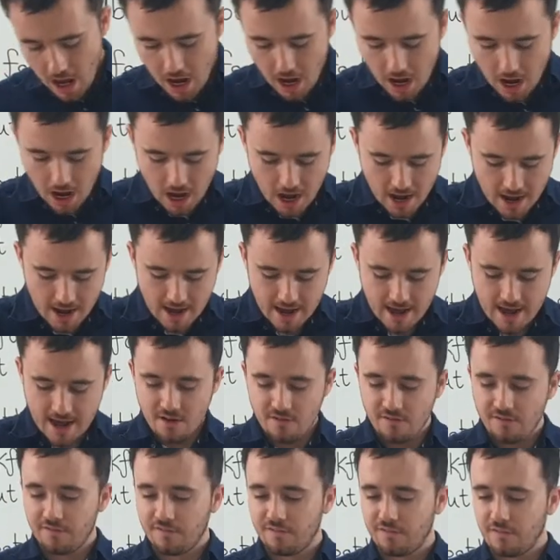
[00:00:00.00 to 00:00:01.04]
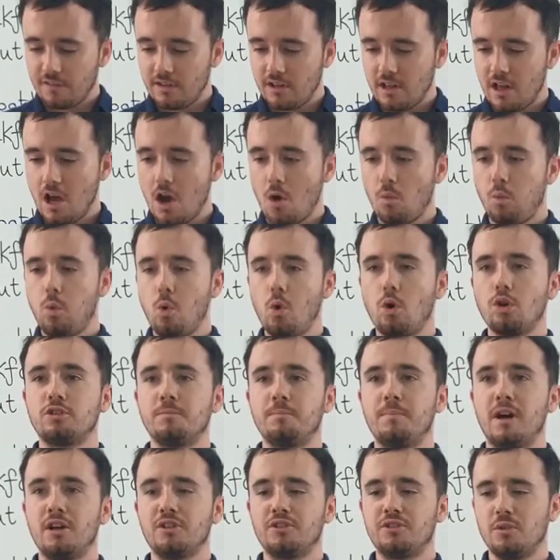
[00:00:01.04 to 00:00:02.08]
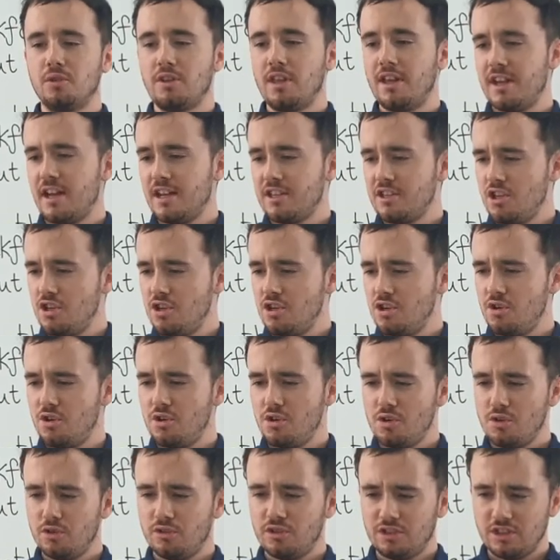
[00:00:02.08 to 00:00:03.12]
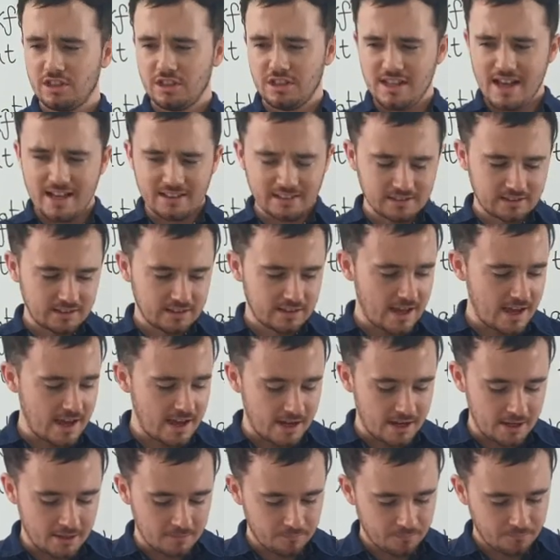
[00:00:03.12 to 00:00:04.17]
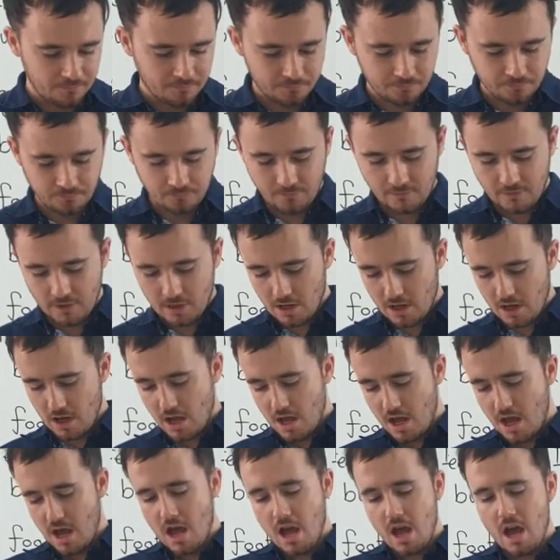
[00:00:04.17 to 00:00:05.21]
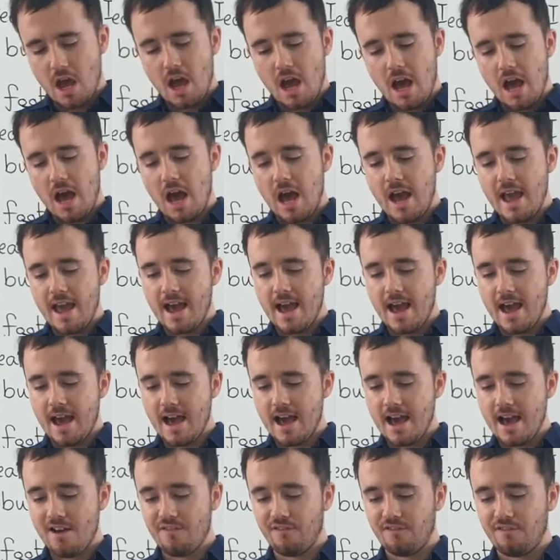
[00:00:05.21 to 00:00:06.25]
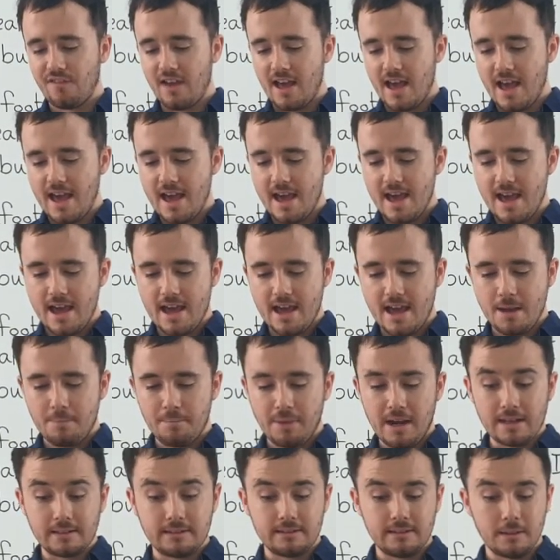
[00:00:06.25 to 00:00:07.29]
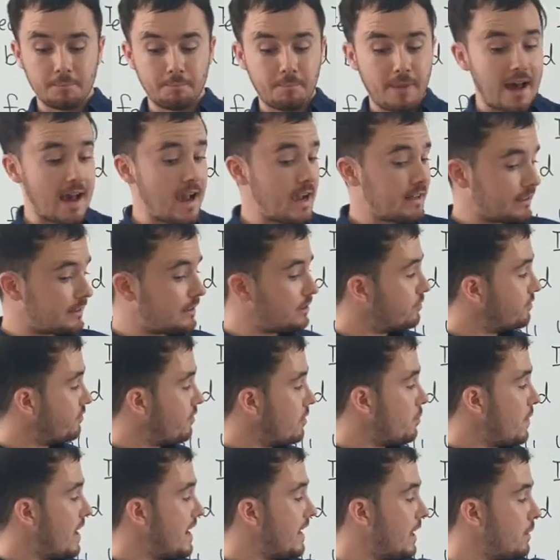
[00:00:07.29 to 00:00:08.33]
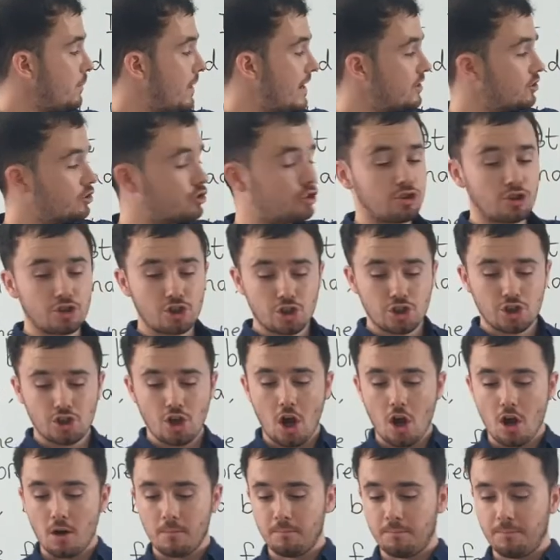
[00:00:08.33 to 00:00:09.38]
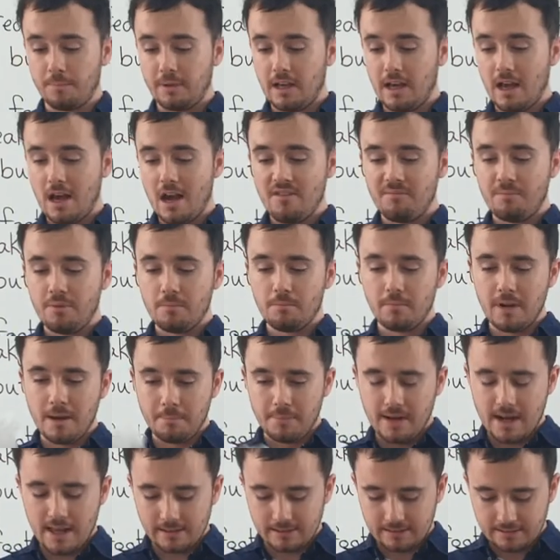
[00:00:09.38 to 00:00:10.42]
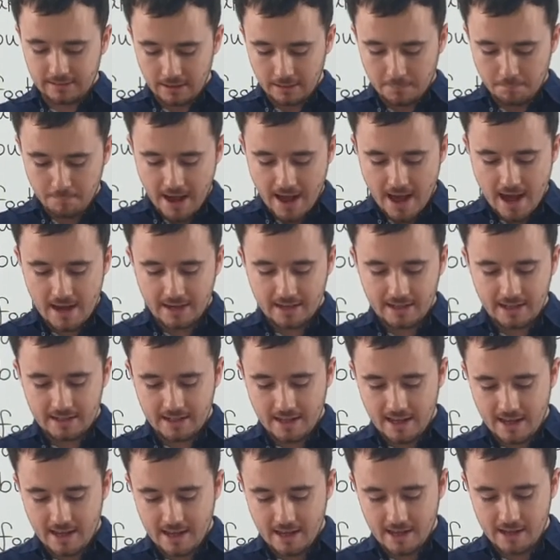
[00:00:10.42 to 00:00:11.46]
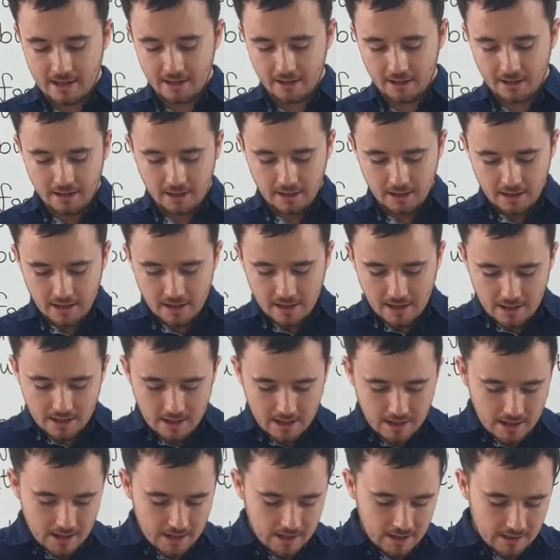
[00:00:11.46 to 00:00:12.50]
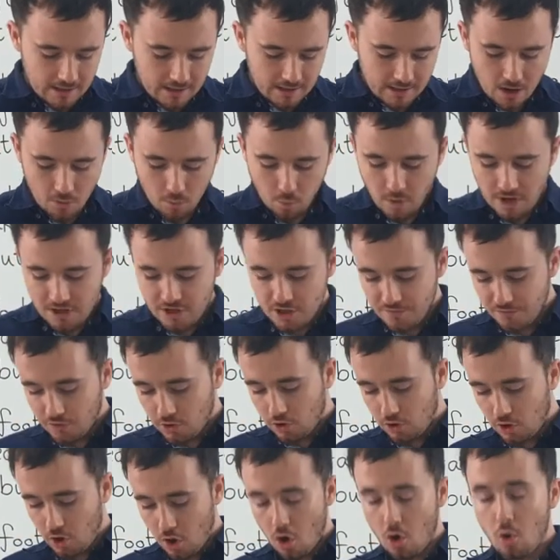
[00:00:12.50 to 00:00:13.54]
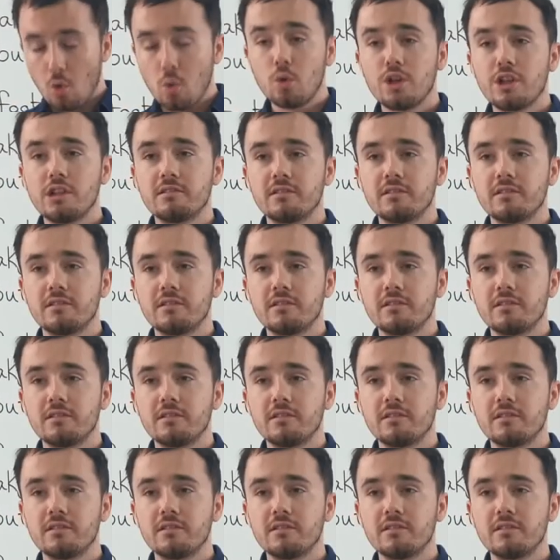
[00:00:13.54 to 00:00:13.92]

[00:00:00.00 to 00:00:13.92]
I have a water bottle that I used yesterday. I have a plastic bag. This is from when I went to the shop. I put my plastic bag in here. Now, when you've got all your